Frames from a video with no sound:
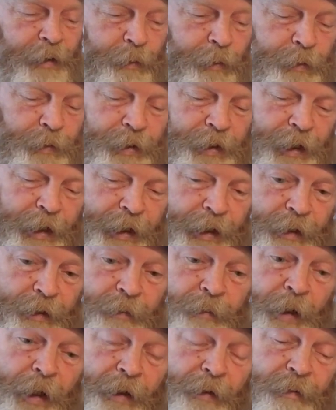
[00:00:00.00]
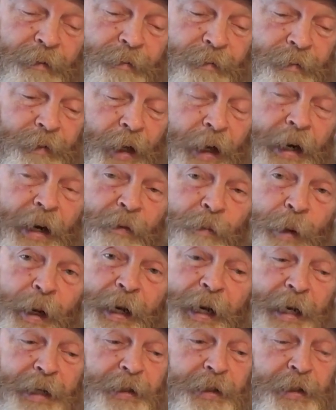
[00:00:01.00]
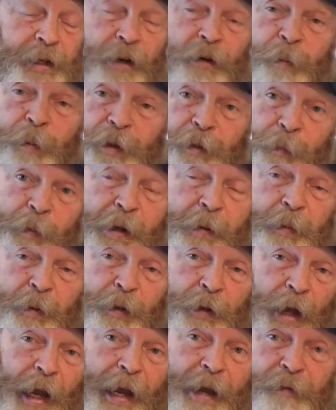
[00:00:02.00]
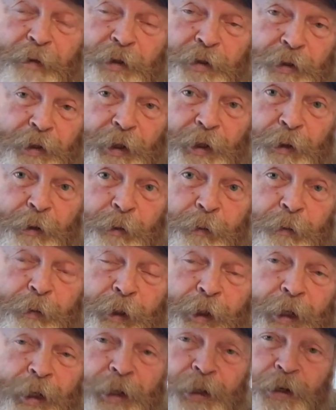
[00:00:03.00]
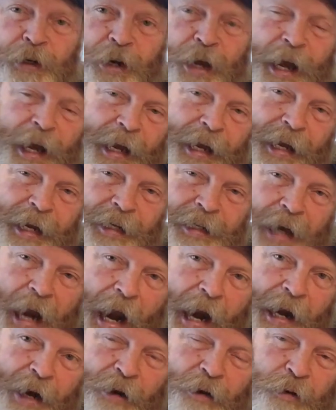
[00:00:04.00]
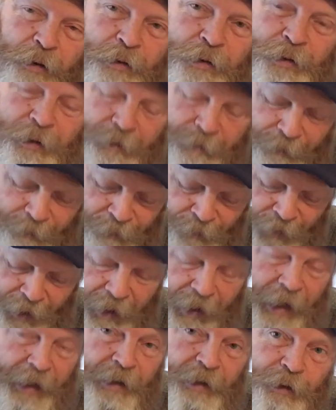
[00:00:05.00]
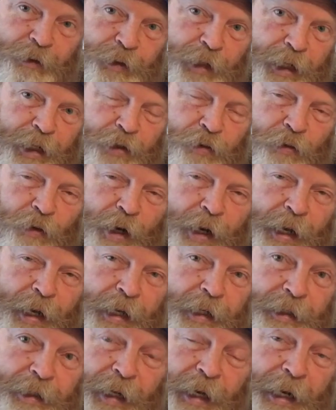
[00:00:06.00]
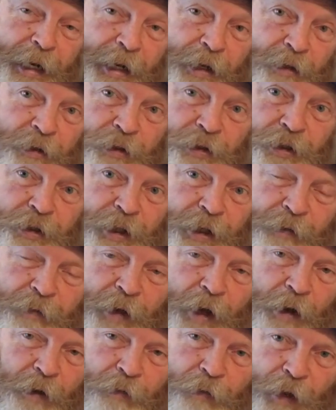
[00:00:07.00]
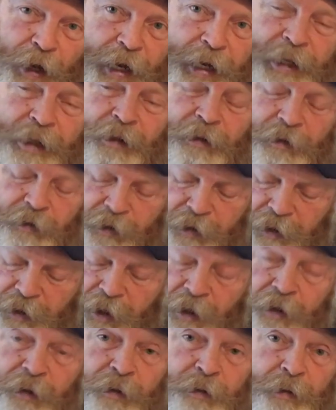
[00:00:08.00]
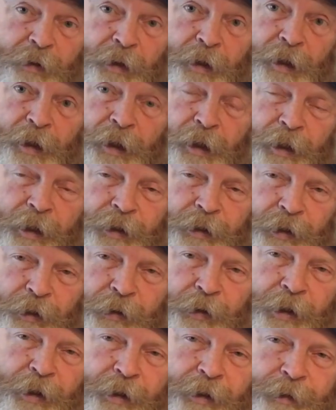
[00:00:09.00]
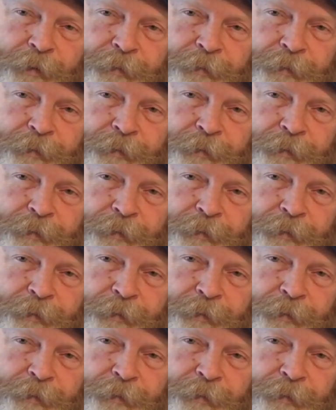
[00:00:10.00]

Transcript: want to say it, but not everybody has a stove. But the people who have a stove, do you hang towels, like little dish rag towels and stuff, off the handle of the stove? Do you?